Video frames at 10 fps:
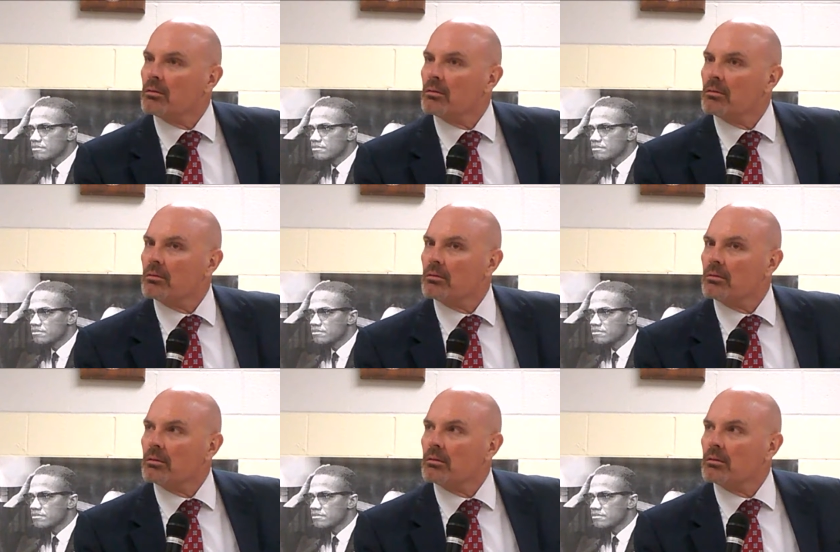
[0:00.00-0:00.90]
Speaker 1: shooters
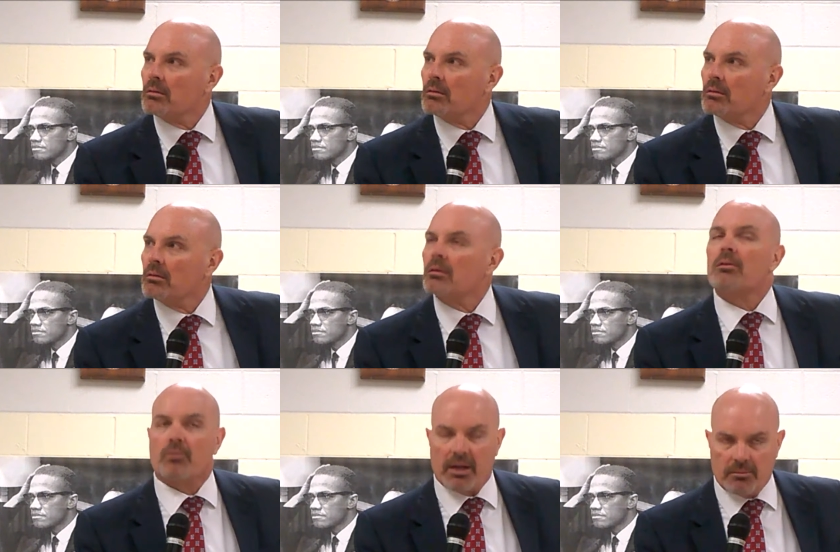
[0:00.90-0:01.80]
that were never in that.
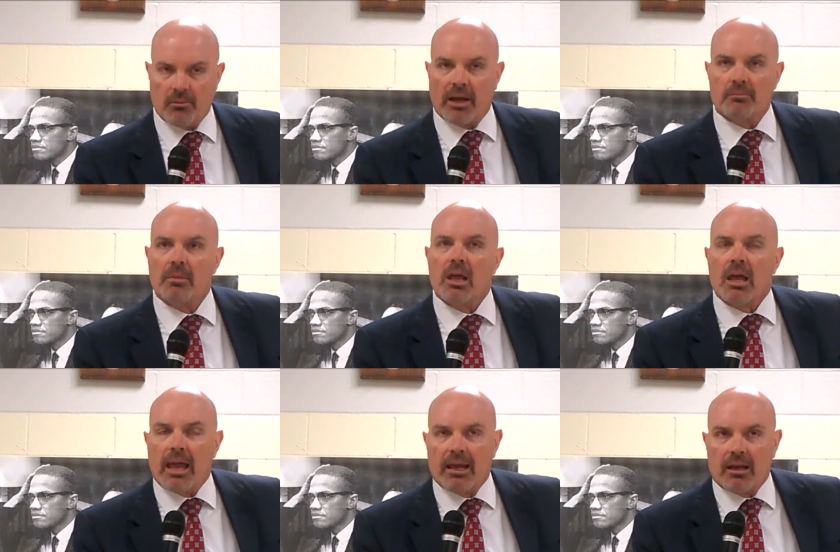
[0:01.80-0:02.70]
Right, right. That's
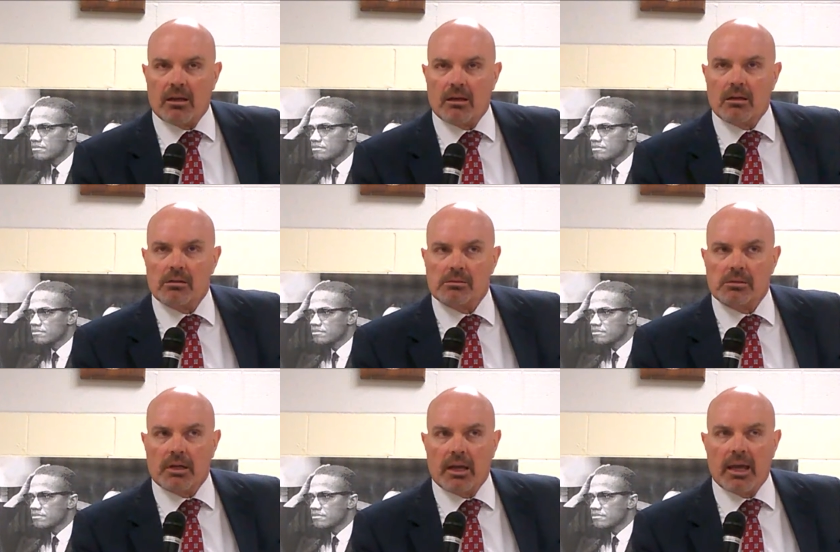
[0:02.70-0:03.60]
and, what I want you to
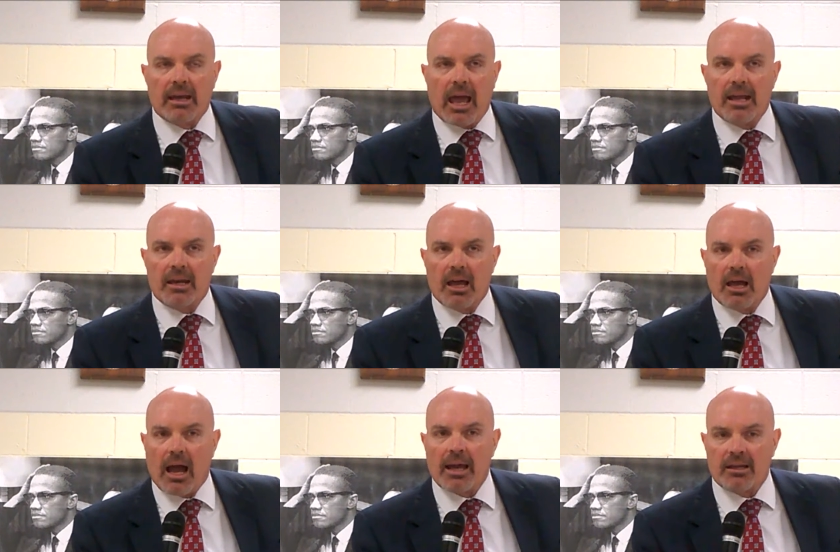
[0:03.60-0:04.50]
respond to. And, and
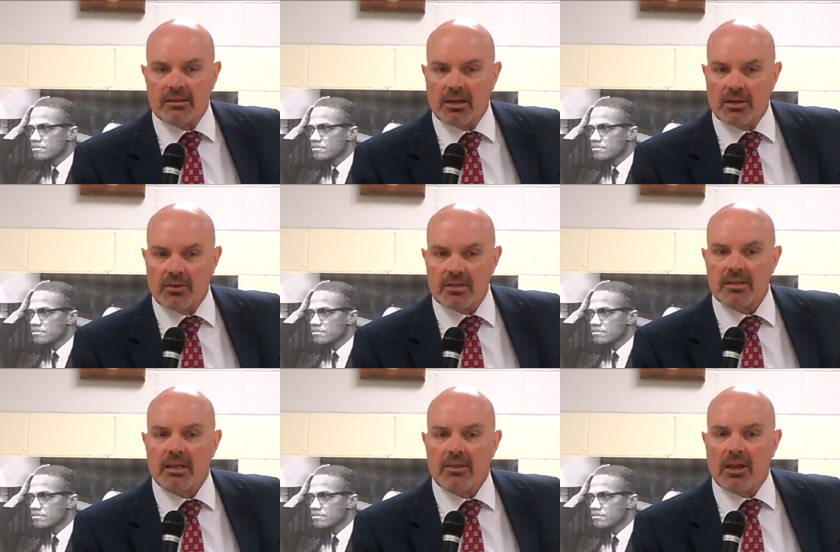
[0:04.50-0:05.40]
I can tell you this,
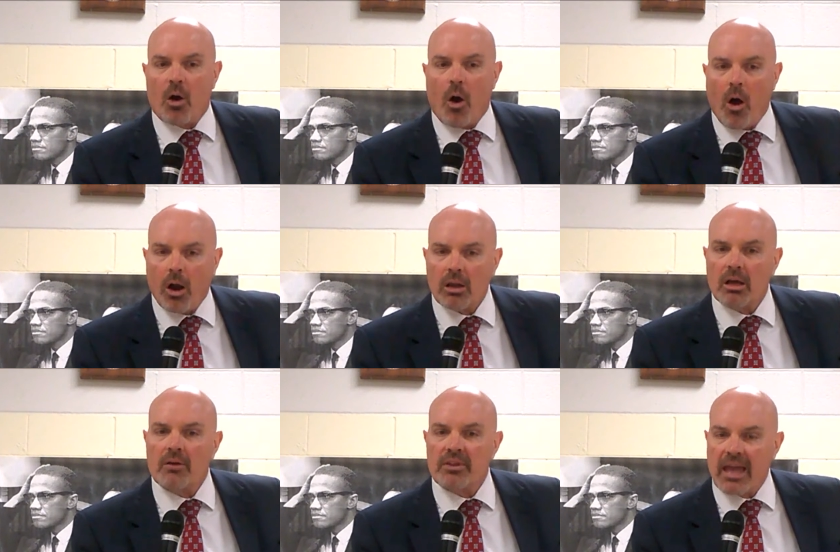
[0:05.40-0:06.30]
that all
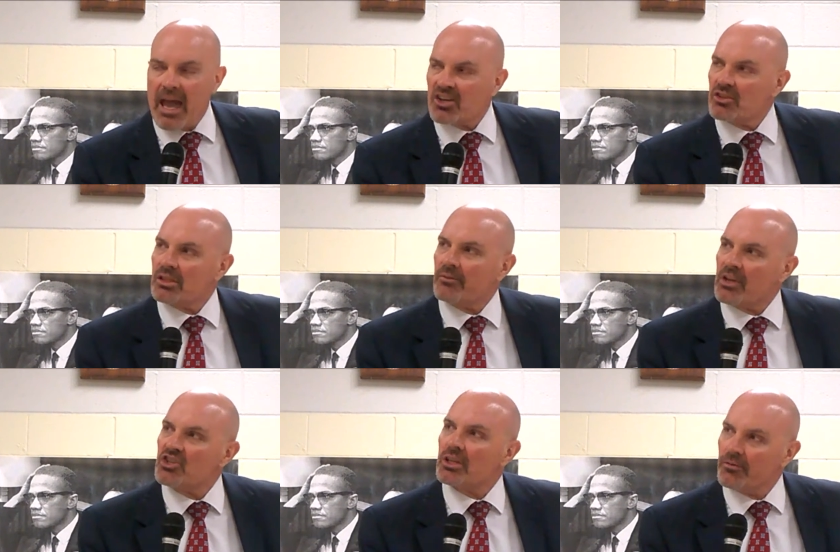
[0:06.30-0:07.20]
of the actions of each
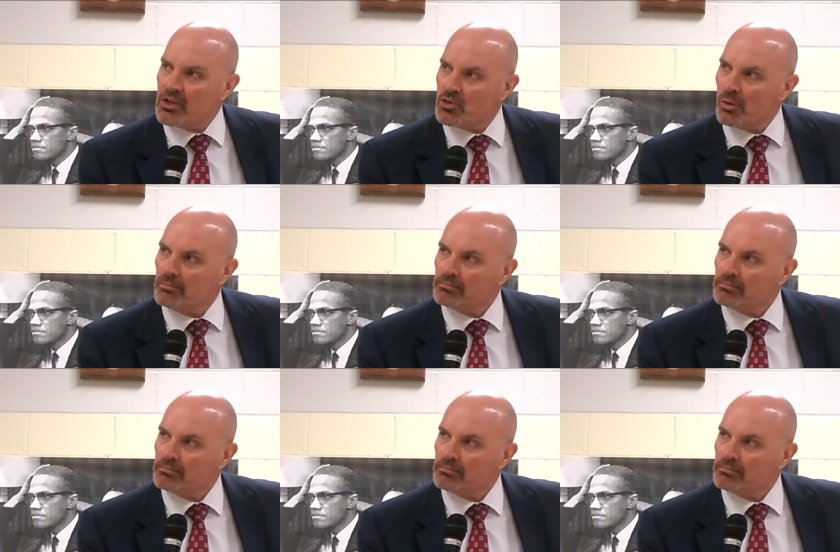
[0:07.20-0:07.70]
individual